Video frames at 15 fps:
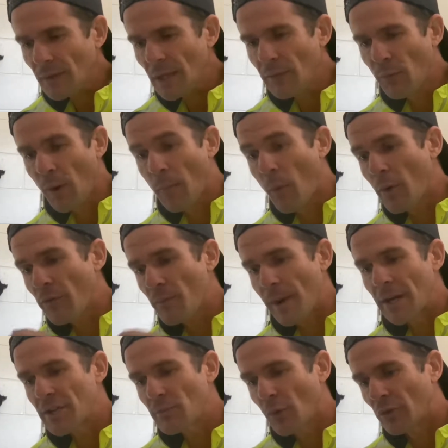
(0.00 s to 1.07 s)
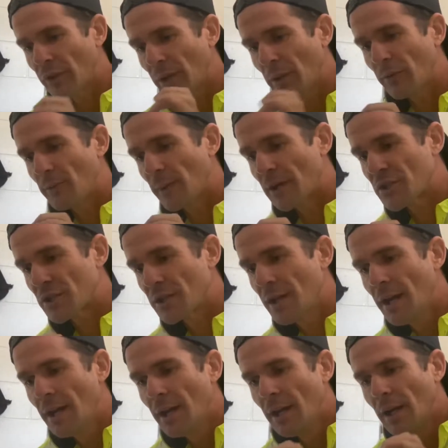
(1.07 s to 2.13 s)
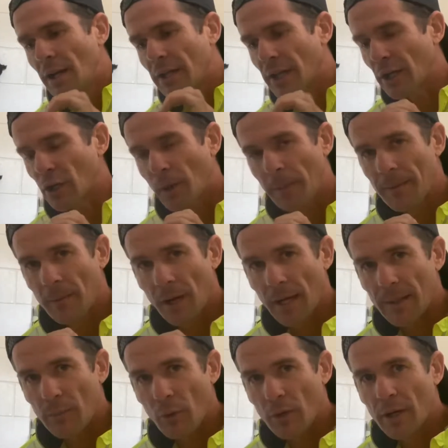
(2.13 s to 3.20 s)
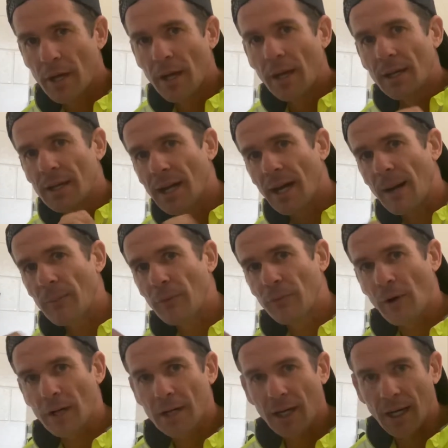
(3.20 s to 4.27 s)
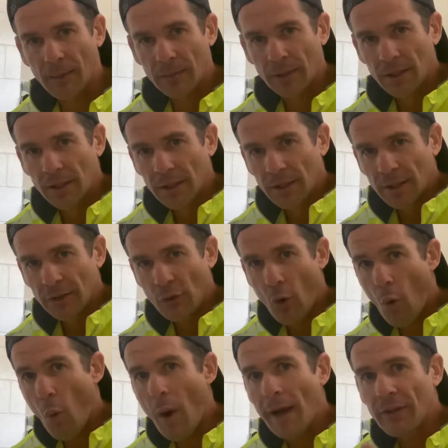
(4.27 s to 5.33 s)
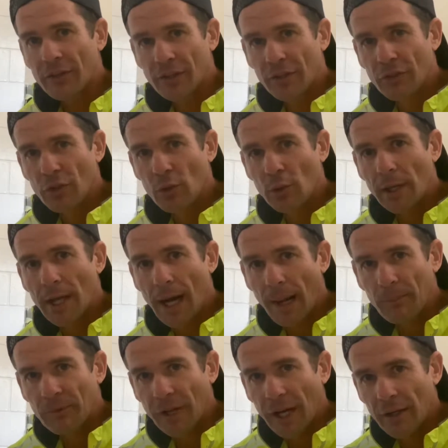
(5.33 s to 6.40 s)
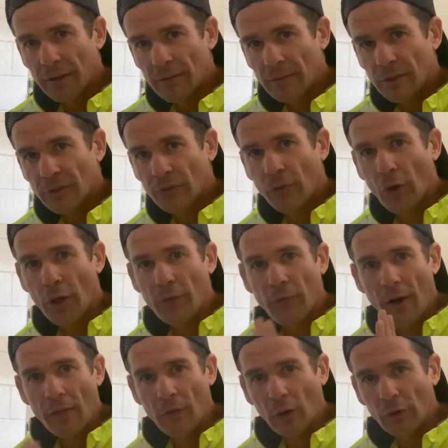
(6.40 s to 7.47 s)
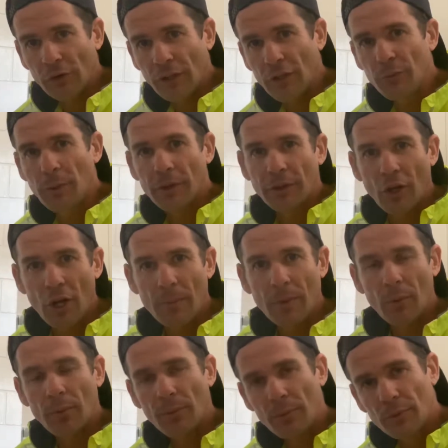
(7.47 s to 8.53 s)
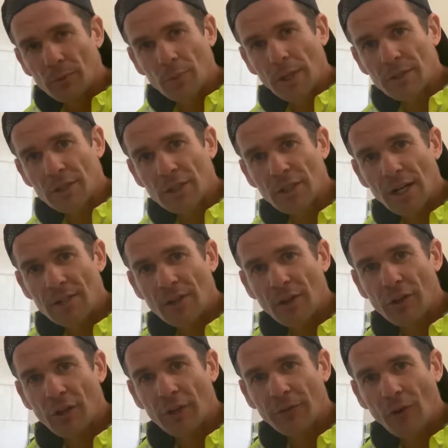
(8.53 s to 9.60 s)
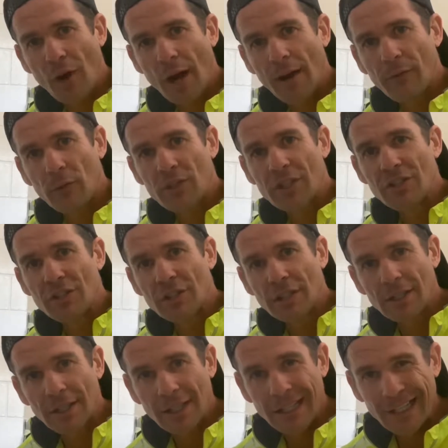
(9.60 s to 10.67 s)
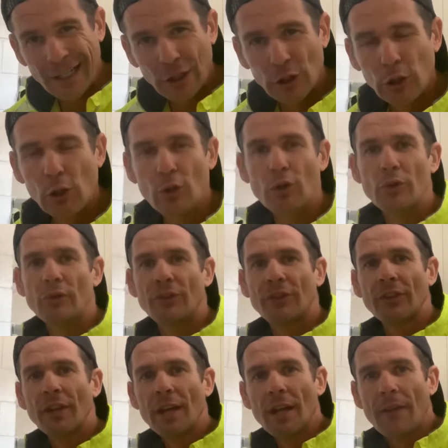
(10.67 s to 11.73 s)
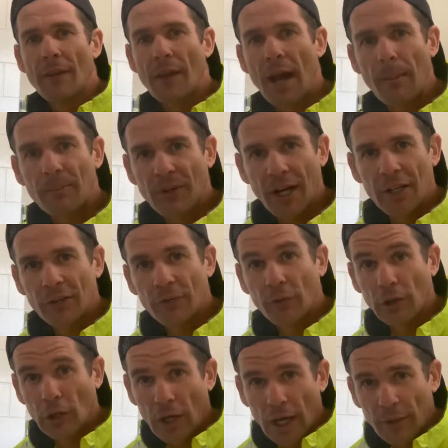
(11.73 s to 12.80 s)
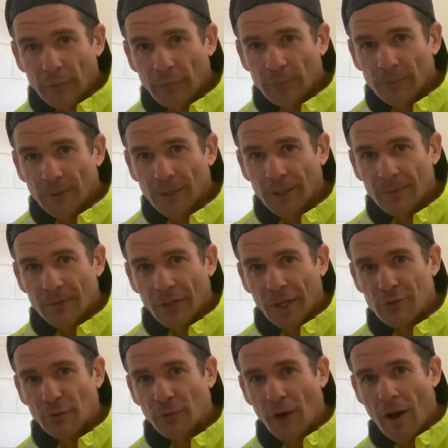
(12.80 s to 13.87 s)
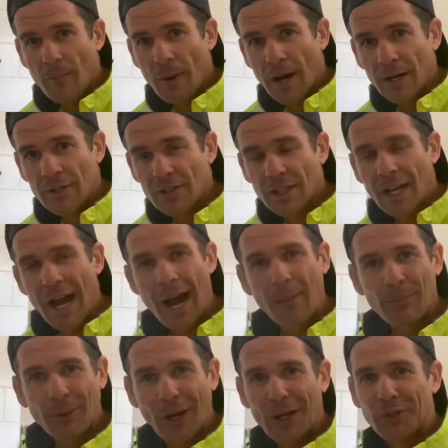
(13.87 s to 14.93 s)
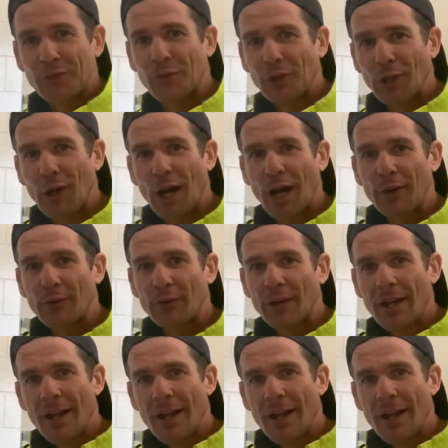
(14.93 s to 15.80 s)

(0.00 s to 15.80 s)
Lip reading: If you want more information, more detailed information, get a copy of my ebook, Carb the Fuck Up. It's always continually updated. It's $35, and it used to be 30, but we changed it to 35, which includes the updates for life. All right, it's an extra $5, you get updates for life.